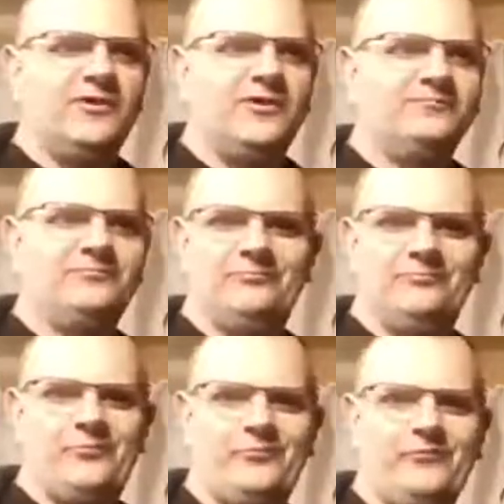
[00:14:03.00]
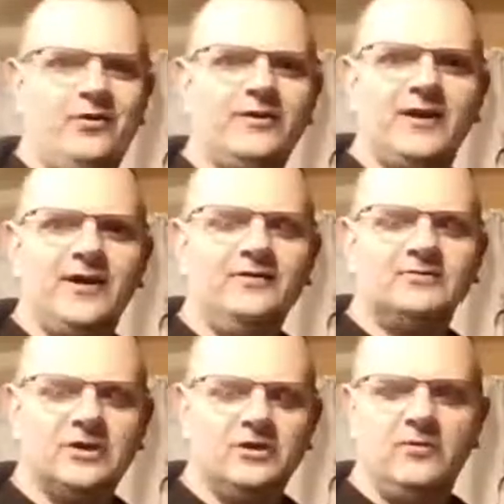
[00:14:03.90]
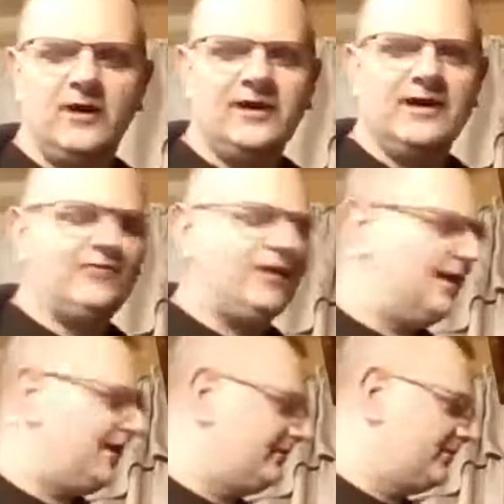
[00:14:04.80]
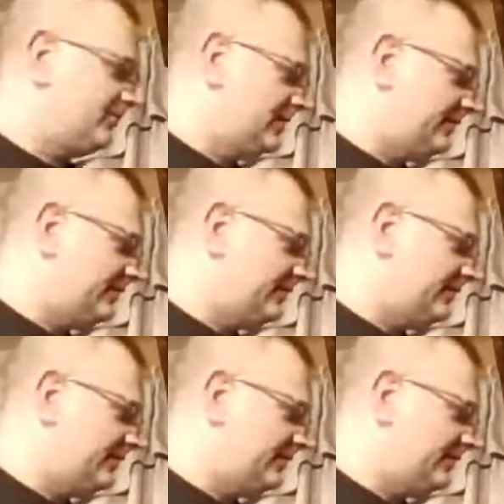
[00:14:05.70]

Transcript: So I was like, okay. So I got that, and then